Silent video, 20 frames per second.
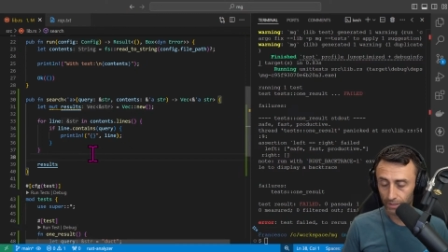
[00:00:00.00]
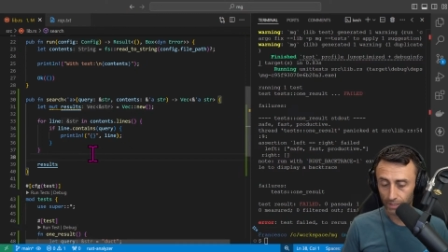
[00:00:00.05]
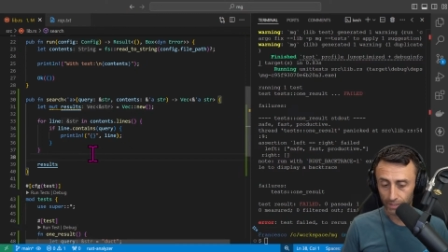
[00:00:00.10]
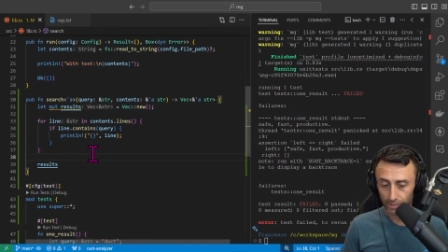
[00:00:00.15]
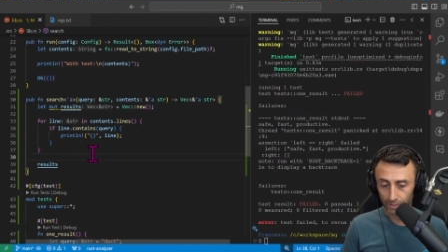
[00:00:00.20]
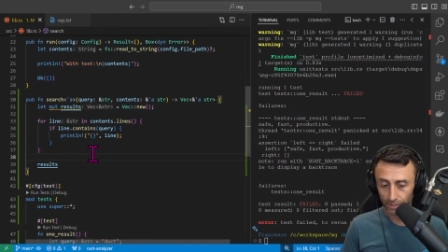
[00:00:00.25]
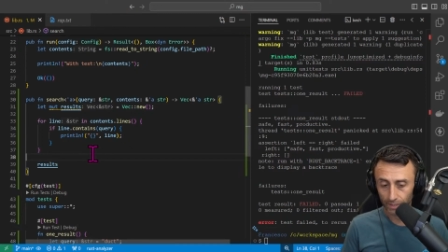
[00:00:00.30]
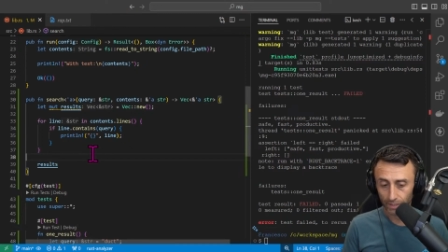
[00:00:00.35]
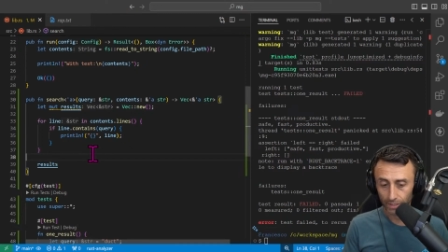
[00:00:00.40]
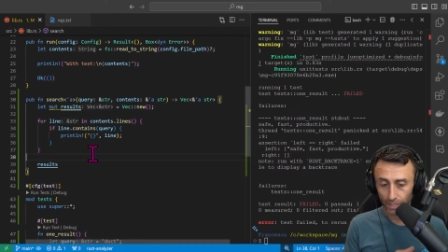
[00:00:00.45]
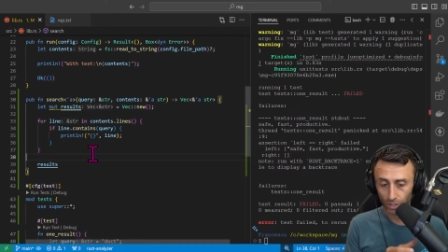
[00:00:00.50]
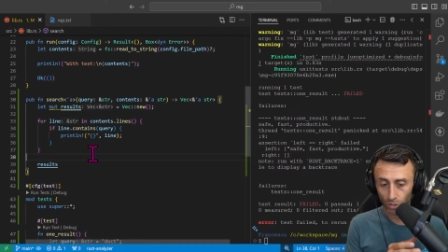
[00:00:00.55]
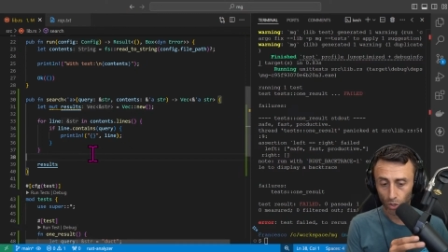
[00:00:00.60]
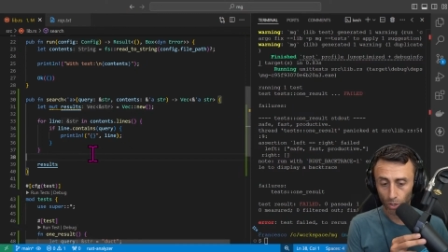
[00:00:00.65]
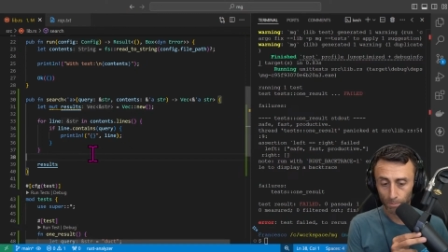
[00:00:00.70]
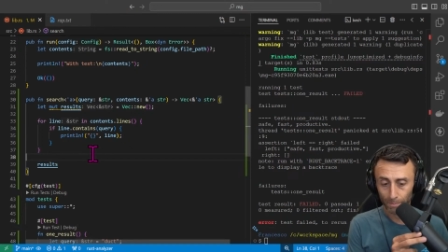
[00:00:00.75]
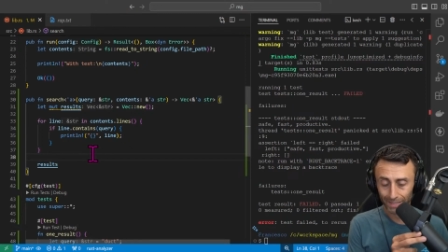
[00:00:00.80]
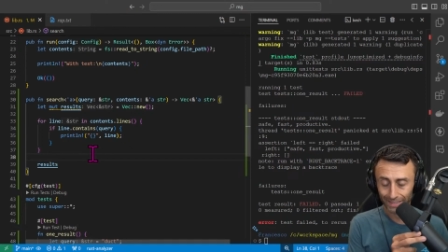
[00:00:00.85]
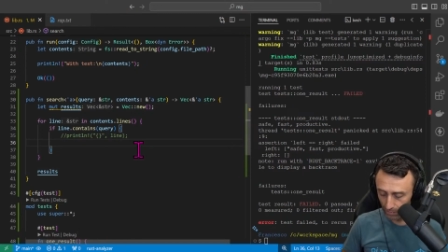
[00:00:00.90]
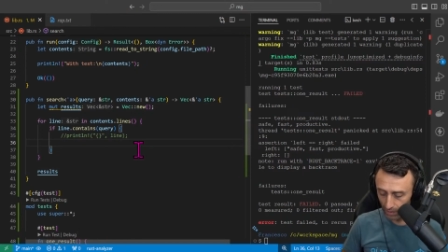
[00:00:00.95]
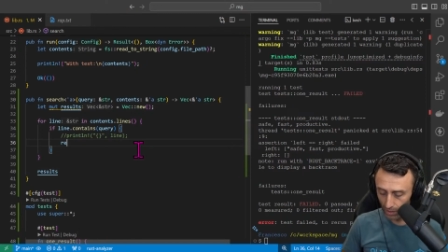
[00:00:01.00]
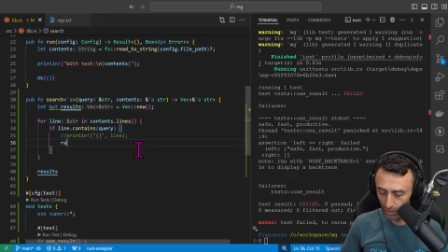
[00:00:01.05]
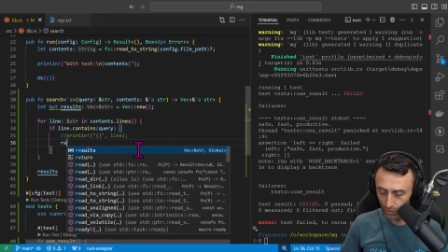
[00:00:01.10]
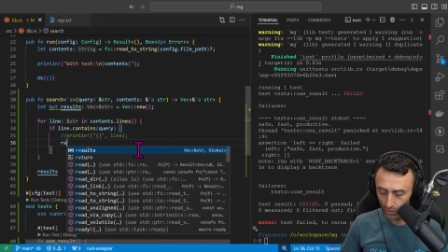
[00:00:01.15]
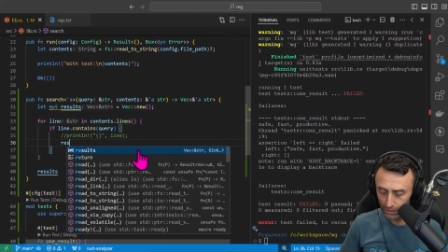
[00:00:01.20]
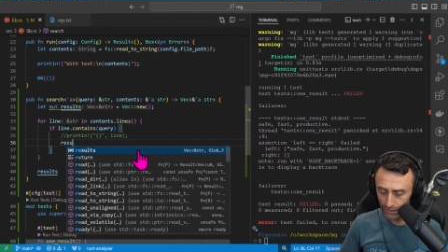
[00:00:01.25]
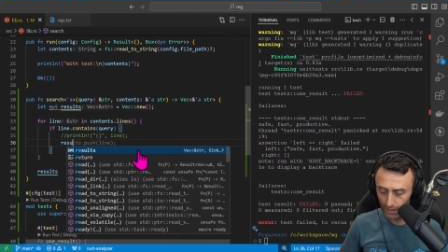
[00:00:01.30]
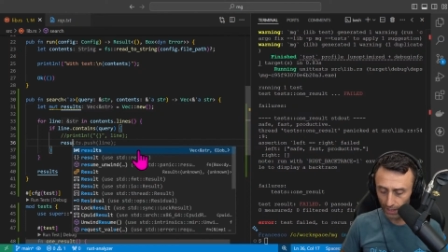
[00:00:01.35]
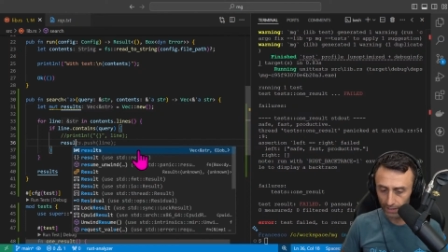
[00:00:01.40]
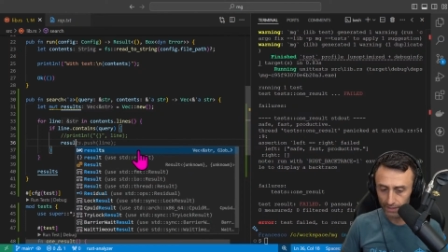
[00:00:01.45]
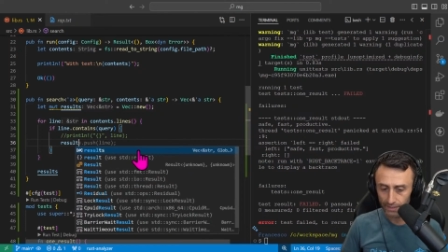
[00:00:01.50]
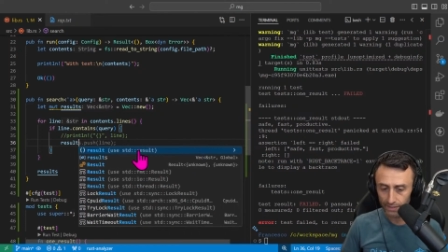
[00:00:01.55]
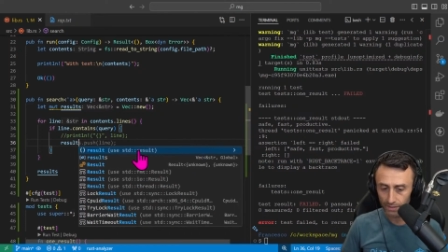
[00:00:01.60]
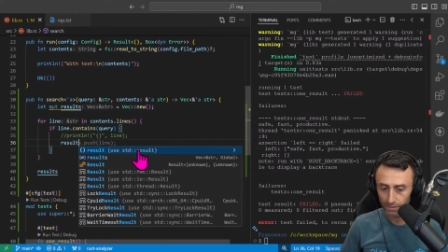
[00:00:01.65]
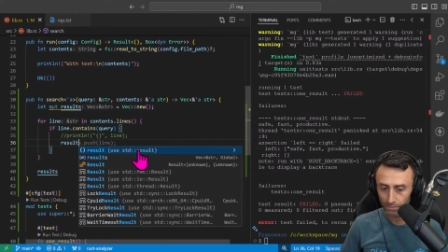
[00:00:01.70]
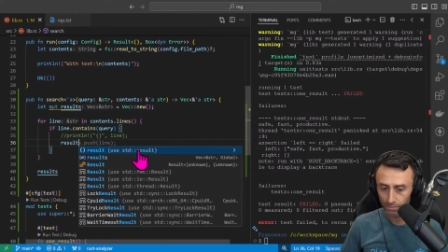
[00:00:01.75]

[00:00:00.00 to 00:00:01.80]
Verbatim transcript: this in the comment results